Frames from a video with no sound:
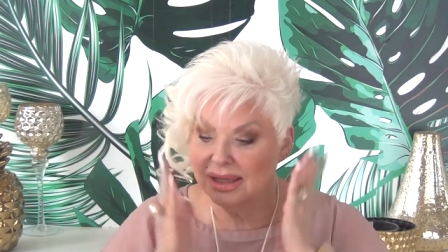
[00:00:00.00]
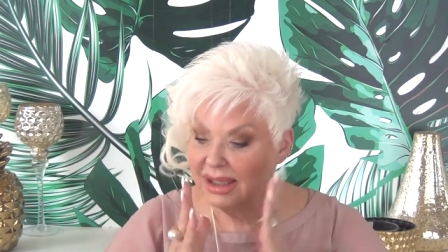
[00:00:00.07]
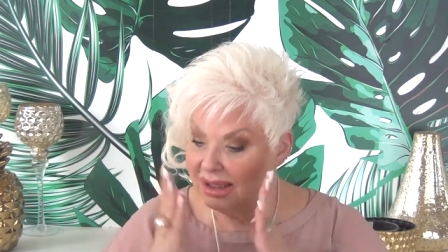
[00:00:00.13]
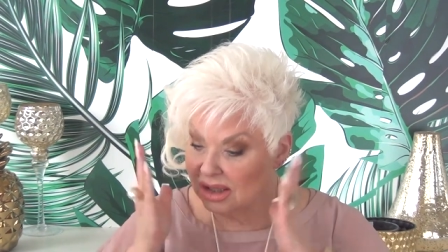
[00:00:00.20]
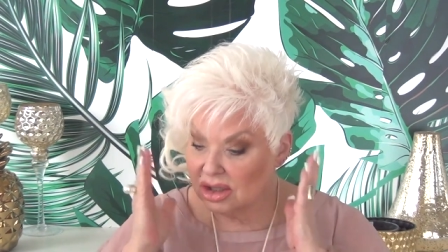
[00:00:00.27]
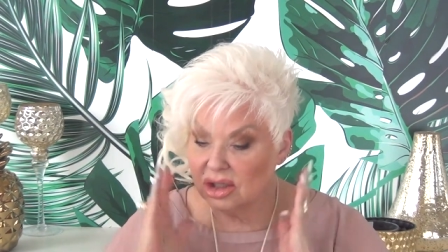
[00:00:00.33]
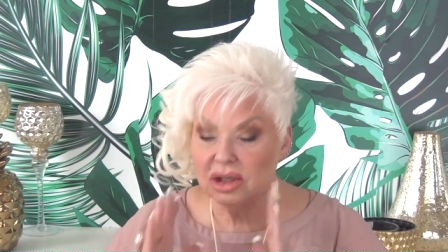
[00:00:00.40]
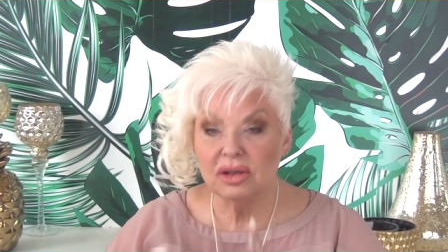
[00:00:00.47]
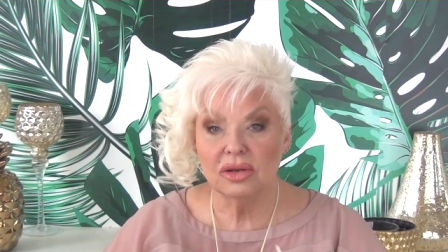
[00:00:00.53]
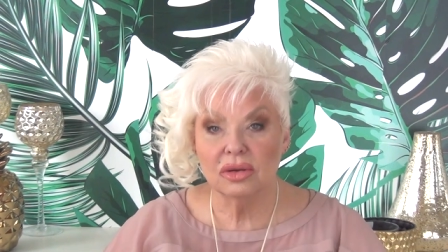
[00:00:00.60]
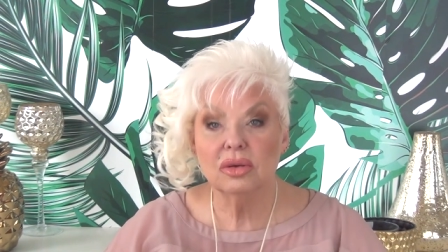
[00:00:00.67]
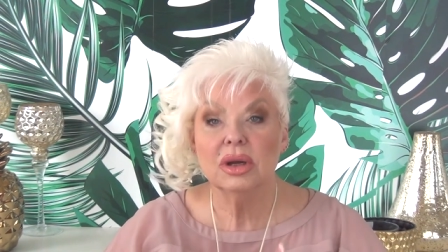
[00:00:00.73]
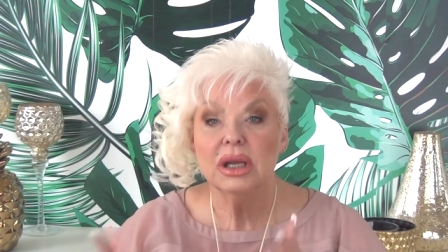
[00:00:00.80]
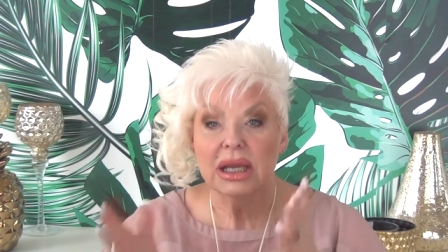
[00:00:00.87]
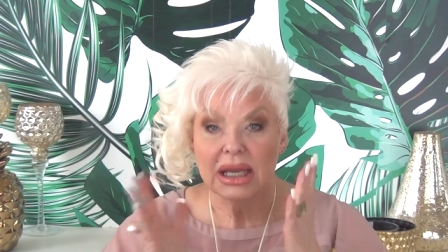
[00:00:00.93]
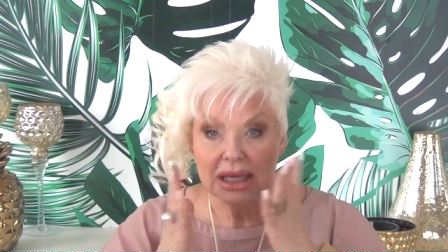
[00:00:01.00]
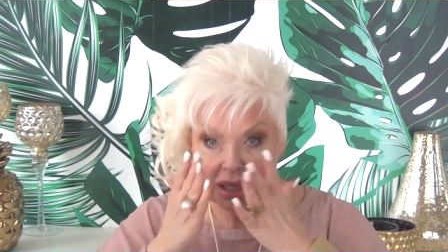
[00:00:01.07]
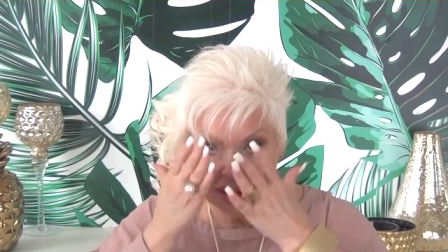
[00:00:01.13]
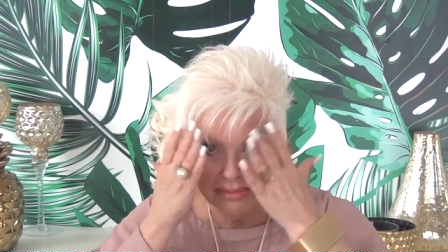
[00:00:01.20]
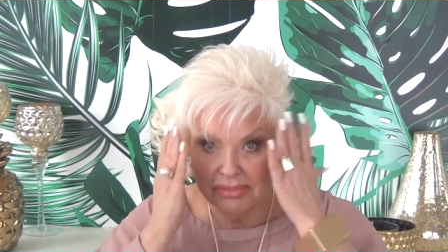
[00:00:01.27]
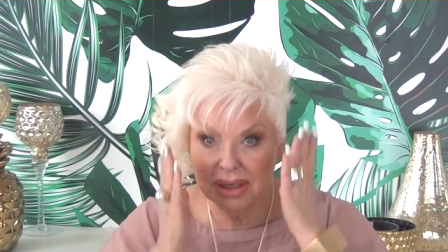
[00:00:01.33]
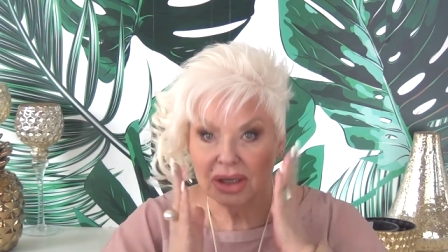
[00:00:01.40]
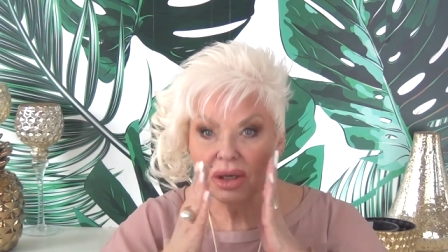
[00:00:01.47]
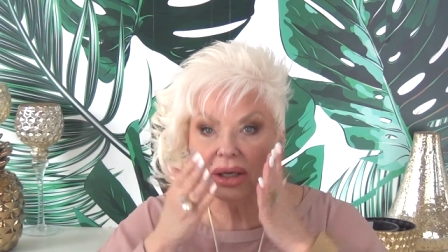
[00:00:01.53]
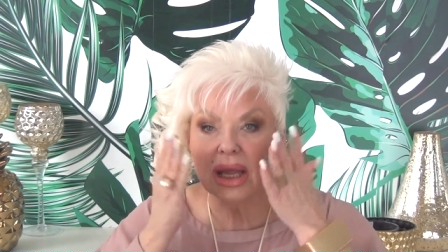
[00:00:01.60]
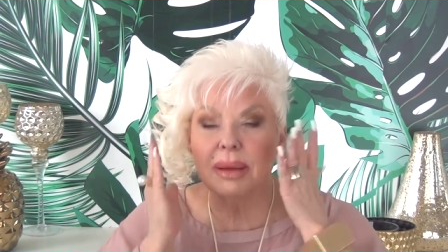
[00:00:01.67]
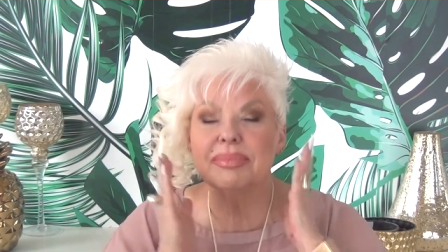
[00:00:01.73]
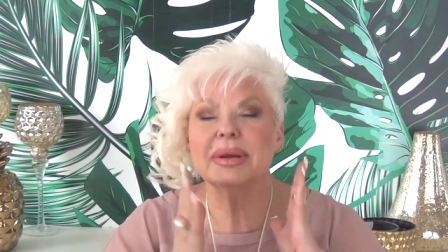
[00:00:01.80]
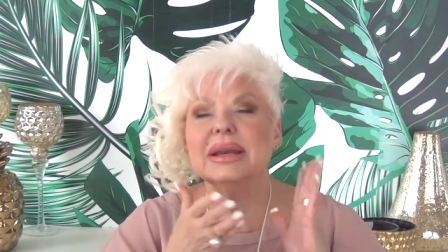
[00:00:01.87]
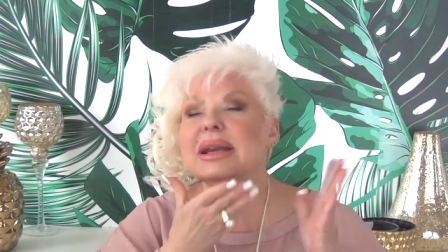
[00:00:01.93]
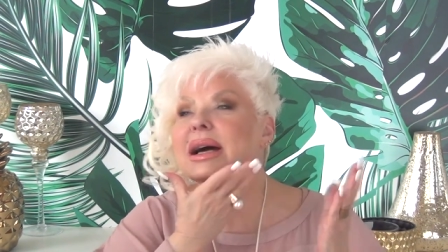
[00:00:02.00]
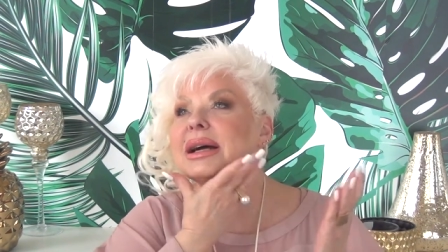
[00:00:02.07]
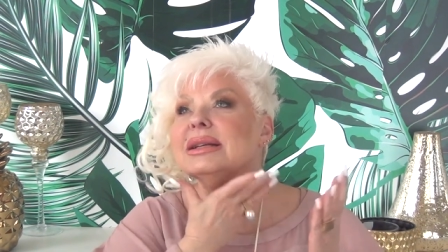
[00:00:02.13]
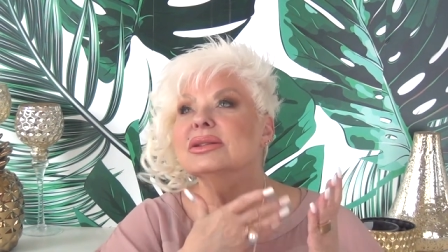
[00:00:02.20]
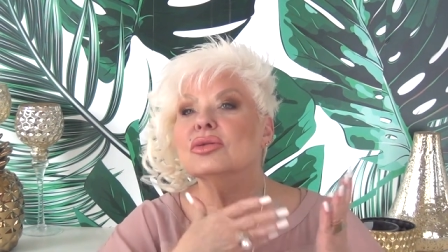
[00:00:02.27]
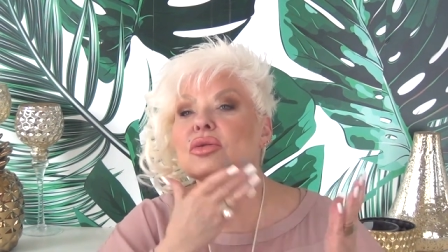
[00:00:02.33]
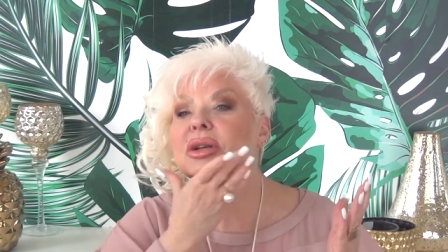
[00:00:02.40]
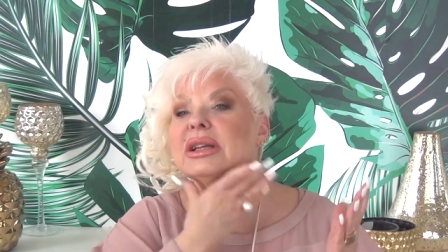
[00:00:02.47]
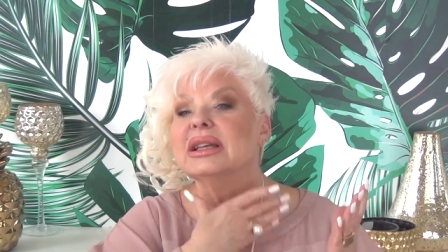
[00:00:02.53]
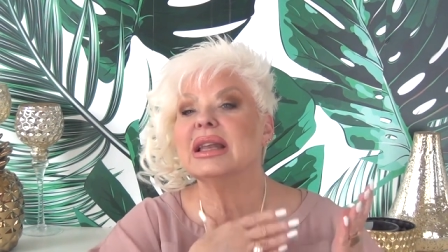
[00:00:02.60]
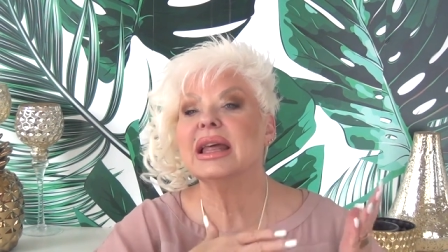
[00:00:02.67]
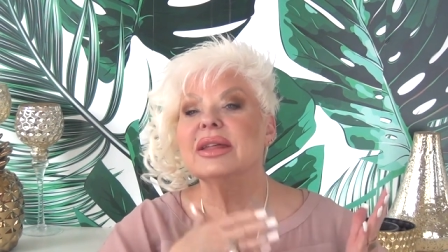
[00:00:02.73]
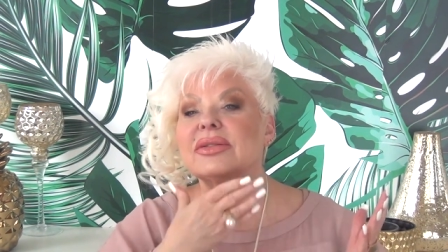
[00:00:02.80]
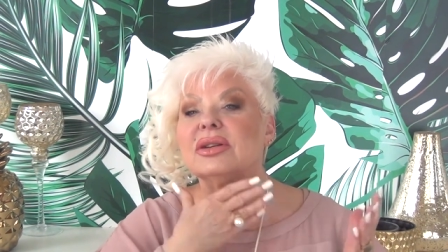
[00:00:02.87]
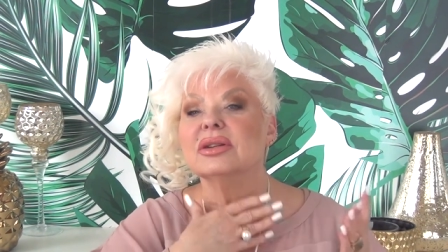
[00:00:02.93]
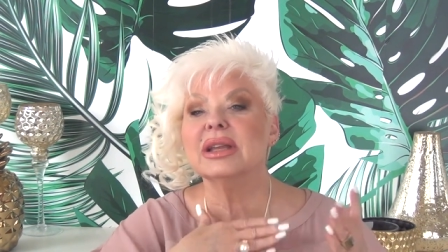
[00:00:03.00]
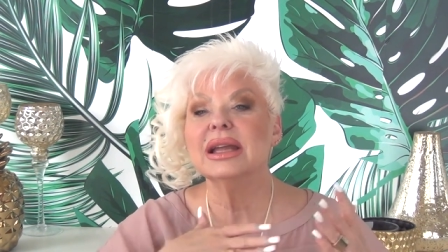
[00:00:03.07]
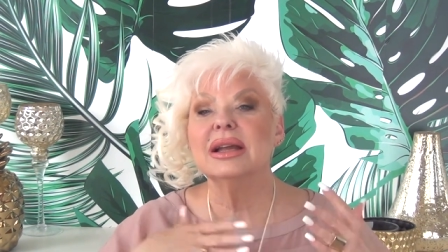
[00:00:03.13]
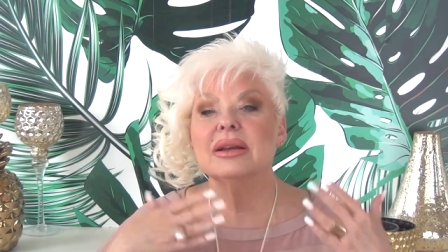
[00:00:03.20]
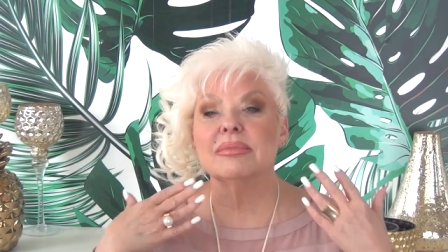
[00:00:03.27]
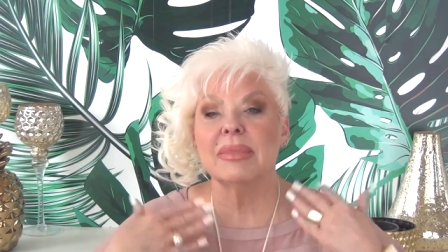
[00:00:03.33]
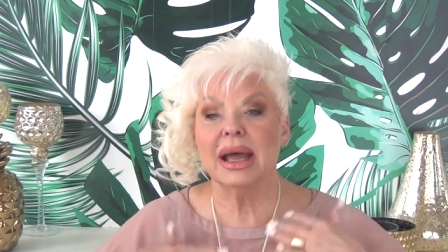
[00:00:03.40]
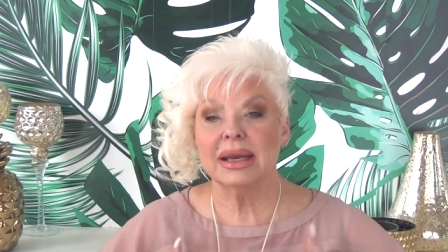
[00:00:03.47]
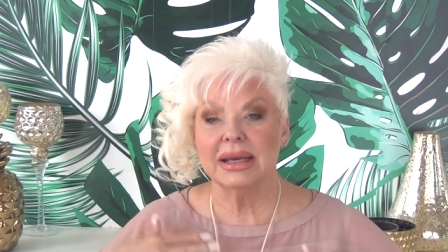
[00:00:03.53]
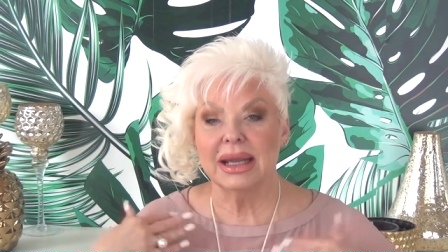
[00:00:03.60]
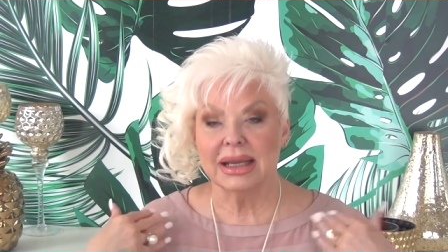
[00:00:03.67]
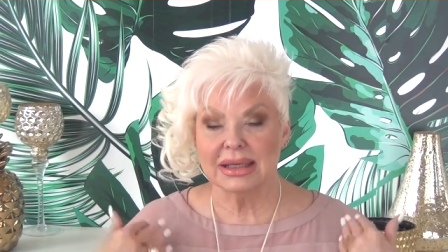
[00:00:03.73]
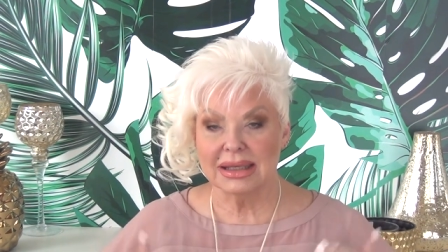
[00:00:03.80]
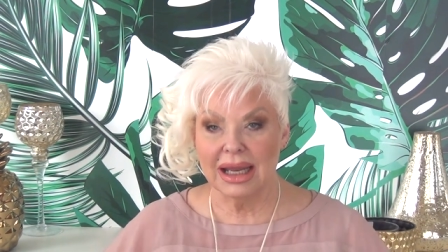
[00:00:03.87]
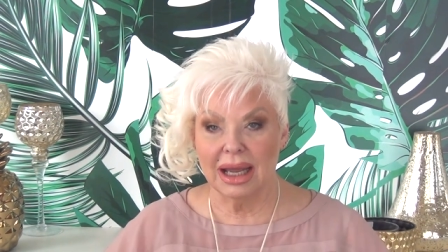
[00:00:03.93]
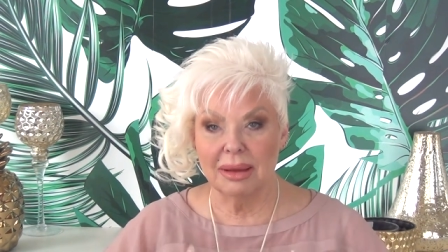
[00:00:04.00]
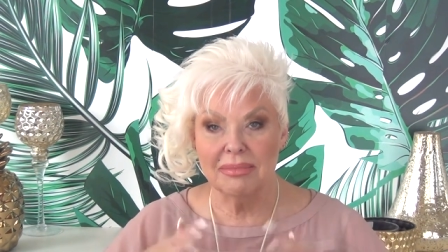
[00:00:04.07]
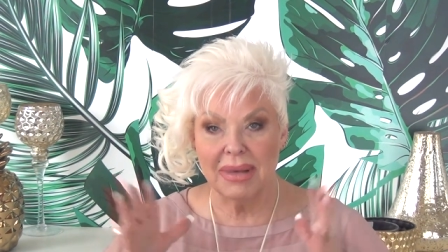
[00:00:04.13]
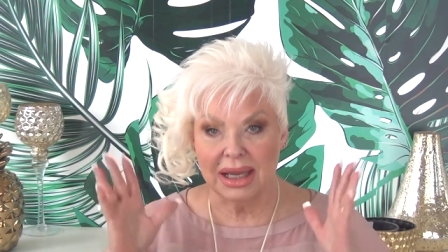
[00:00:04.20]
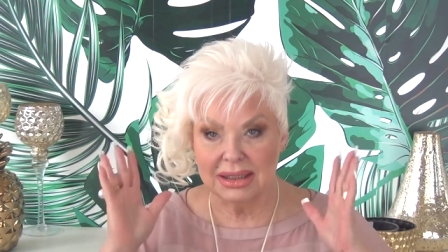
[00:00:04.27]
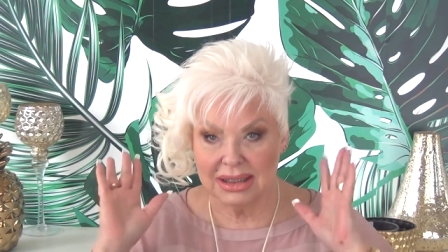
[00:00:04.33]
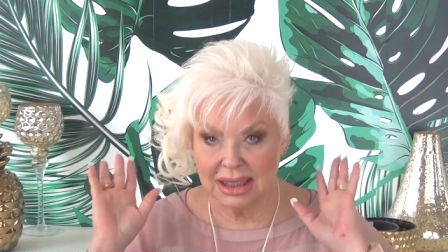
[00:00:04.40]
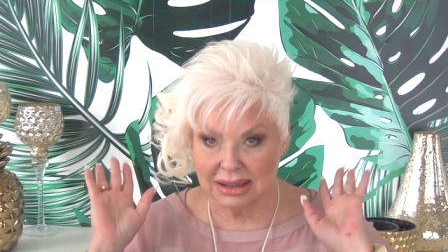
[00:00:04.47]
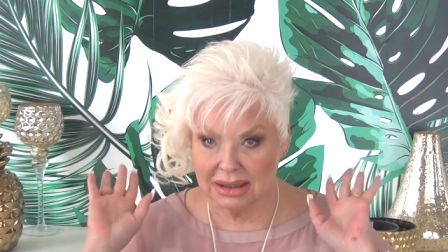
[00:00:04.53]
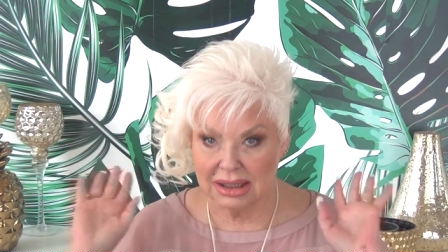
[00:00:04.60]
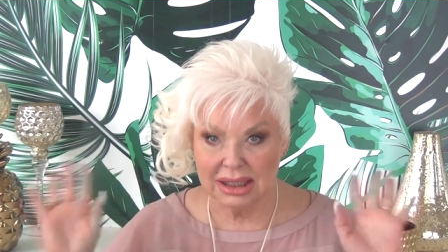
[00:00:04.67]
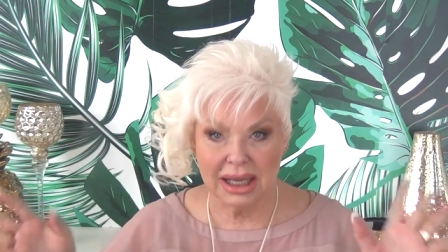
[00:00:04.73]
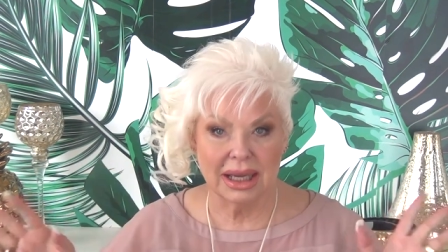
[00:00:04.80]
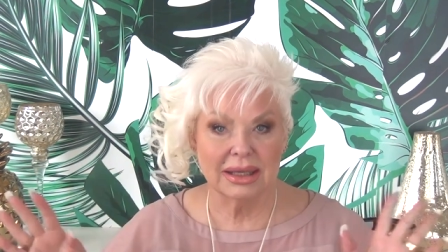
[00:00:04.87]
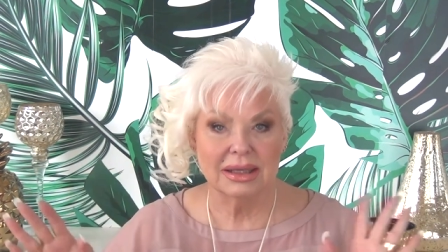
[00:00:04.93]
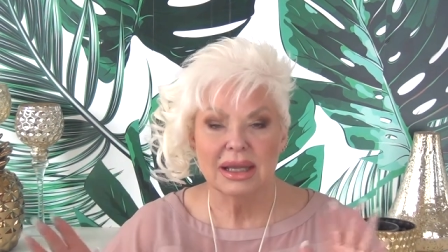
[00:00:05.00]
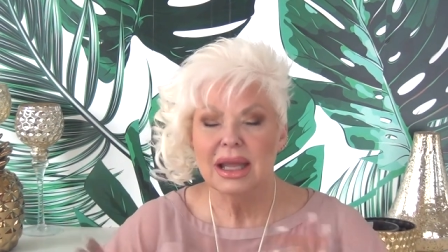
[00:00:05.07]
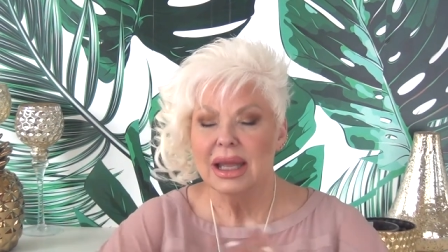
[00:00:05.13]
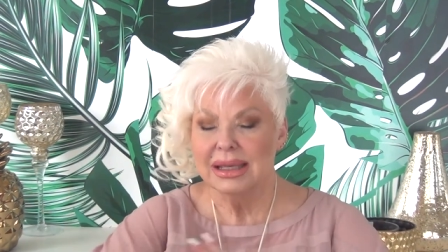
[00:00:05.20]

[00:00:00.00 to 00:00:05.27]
This too can build up a nice oily leather down my neck, down my decollete,